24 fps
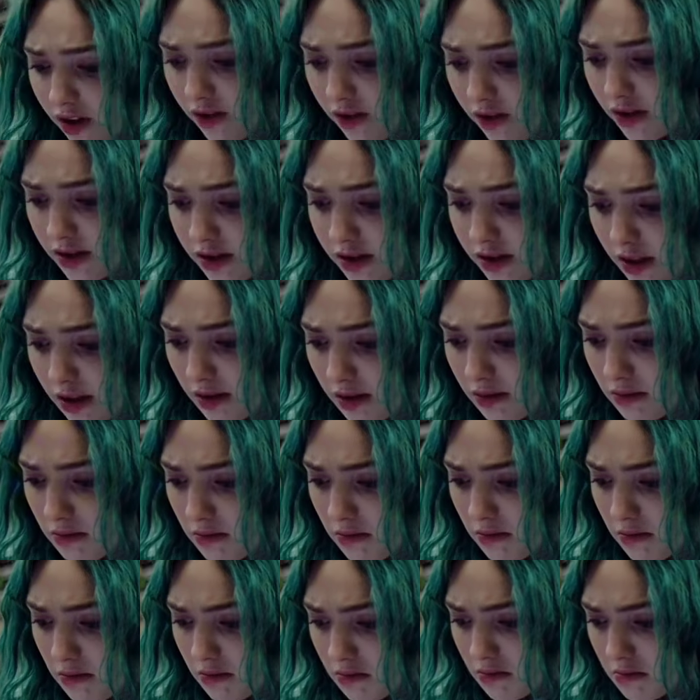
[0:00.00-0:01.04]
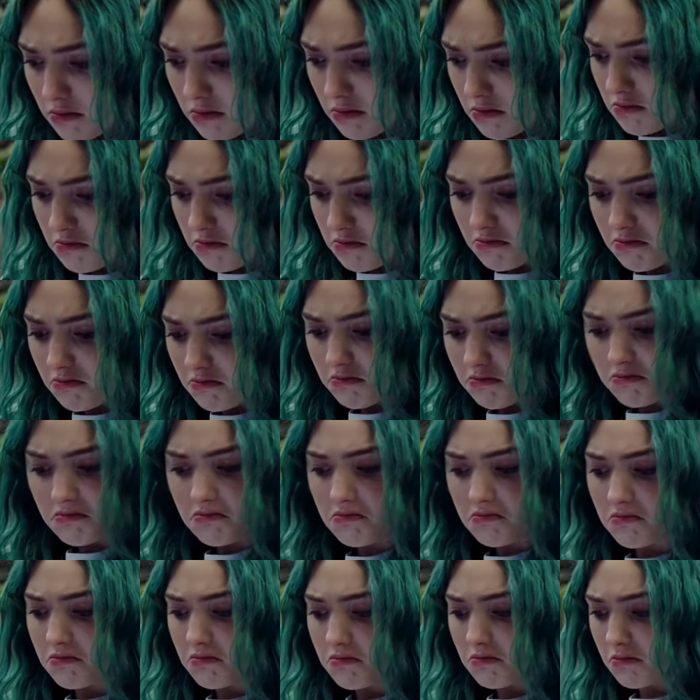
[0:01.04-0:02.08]
could get accepted there because her grades
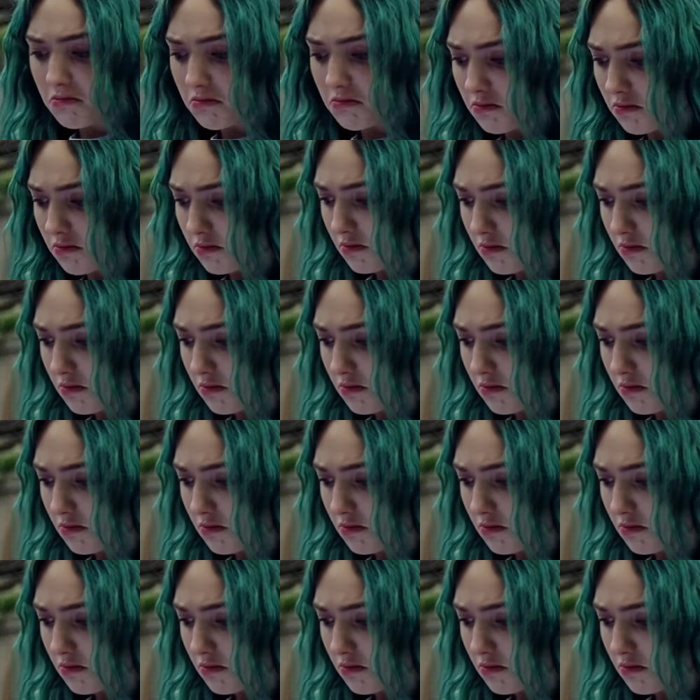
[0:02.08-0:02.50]
had always been